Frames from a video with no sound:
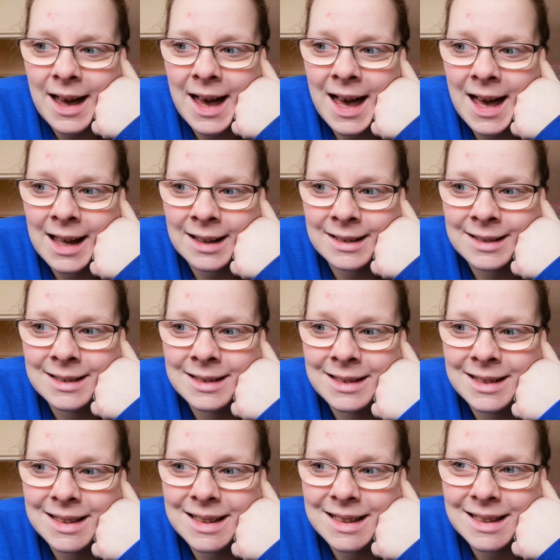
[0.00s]

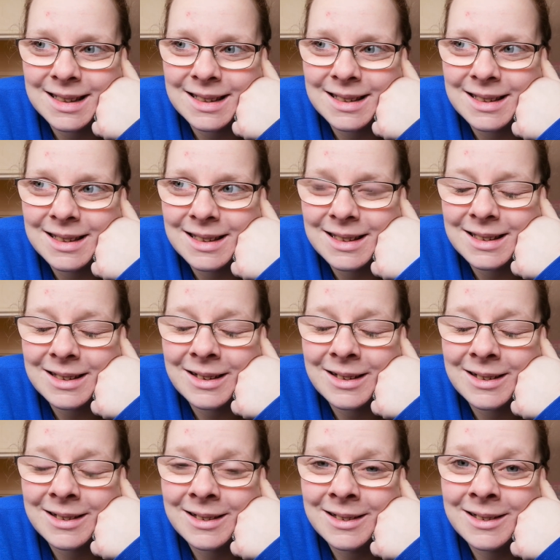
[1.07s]
and
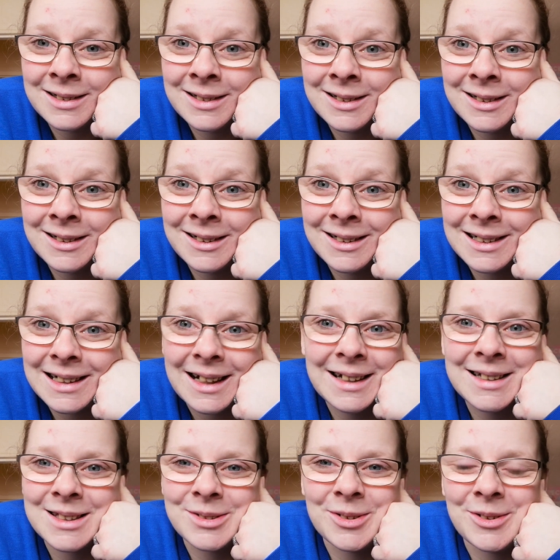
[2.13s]
oh,
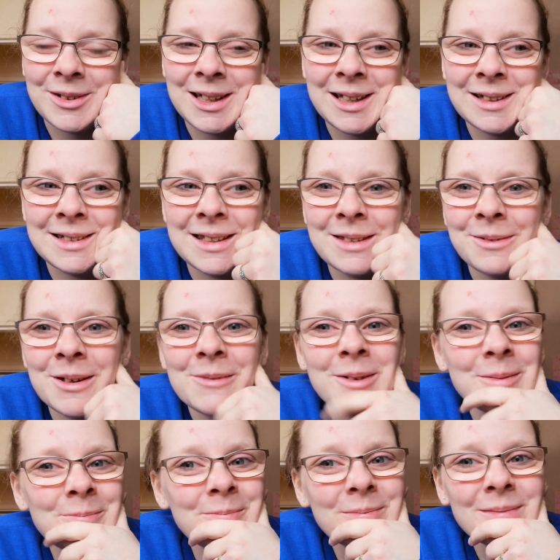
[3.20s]
I just feel really good at the
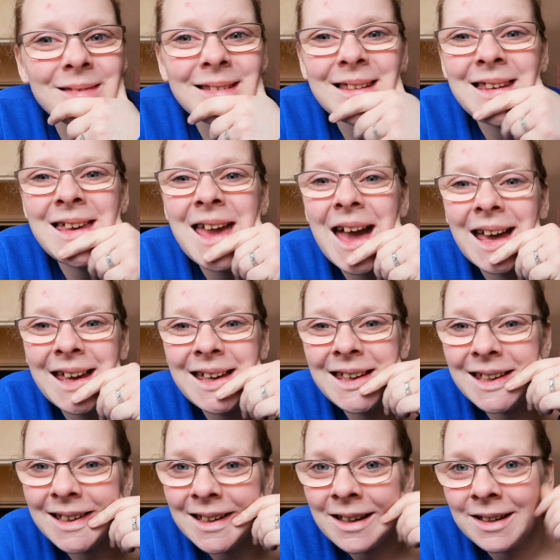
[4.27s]
moment.
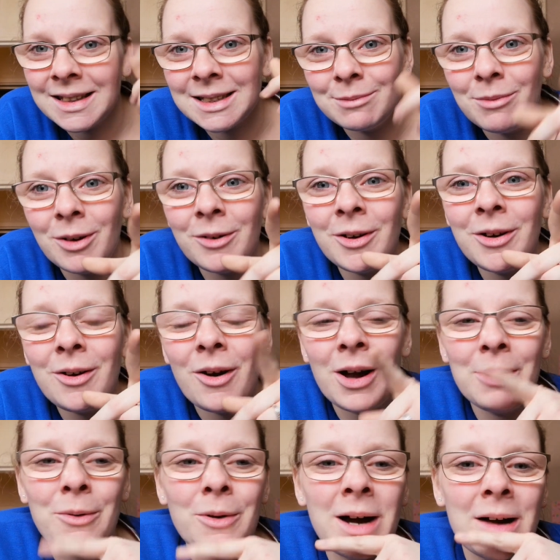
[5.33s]
Yay! Tomorrow
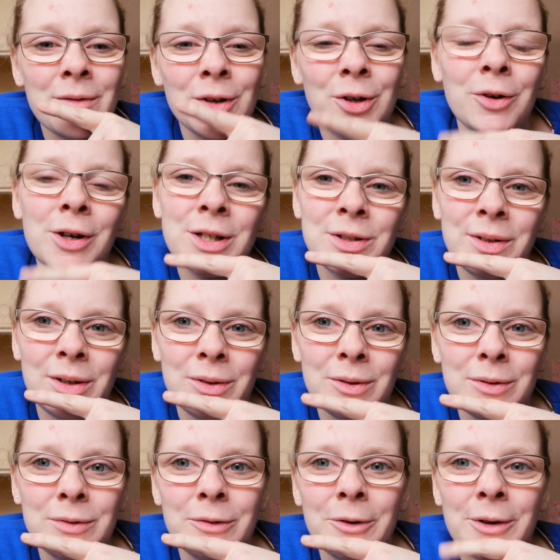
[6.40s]
I will have a grocery
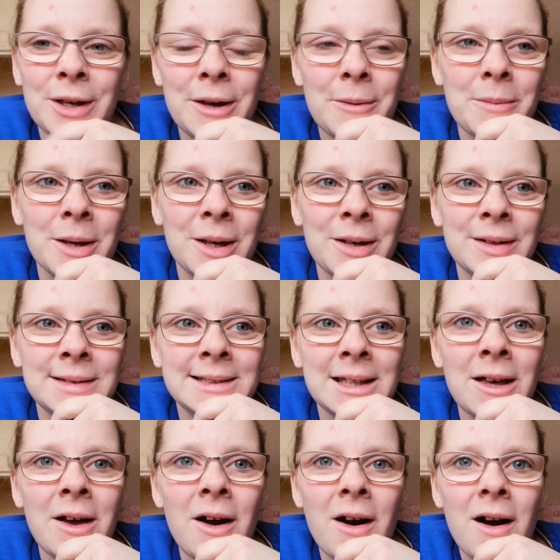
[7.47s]
haul for you because,
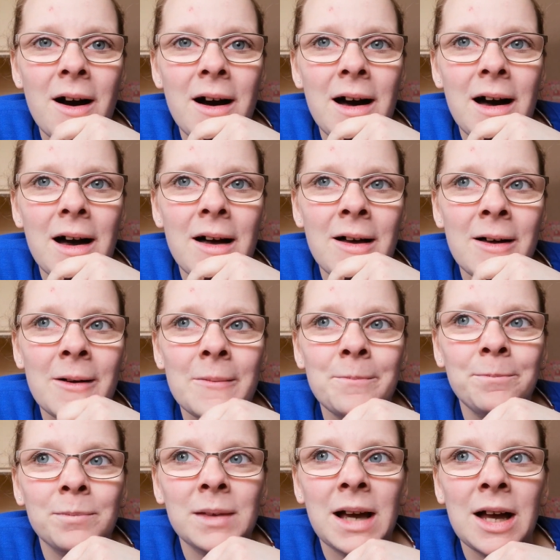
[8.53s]

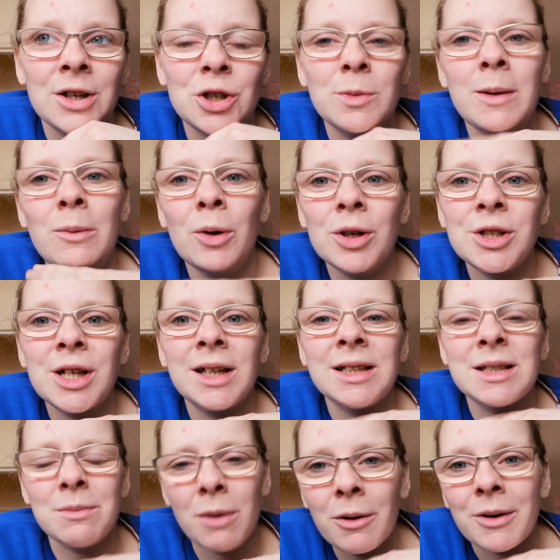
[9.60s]
um, as you'll be watching
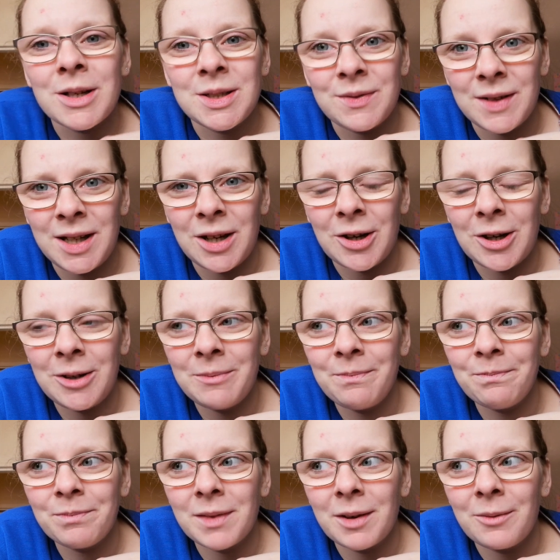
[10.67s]
tomorrow's video,
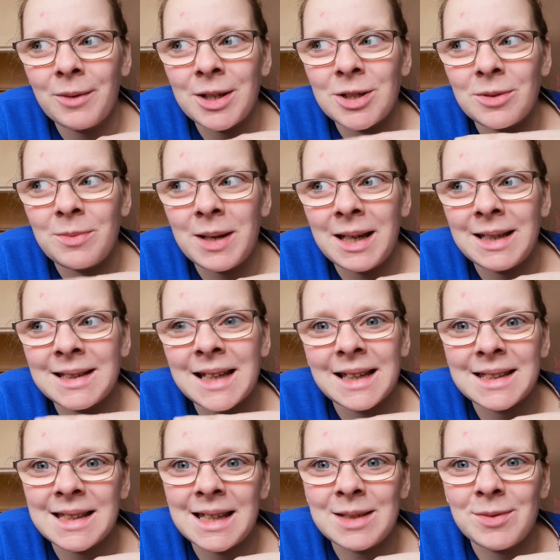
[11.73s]
which will be
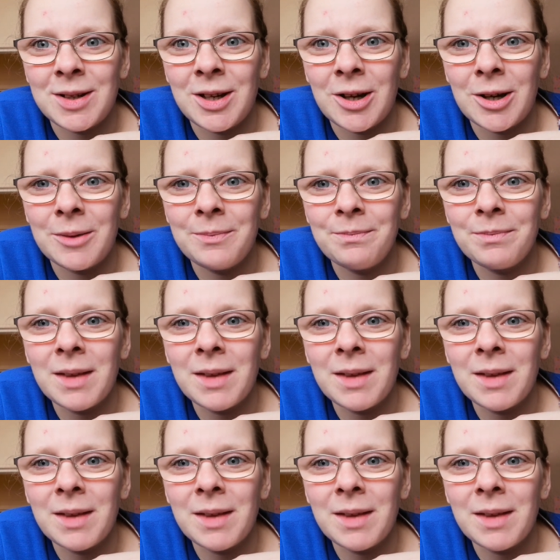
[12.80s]
Saturday's video,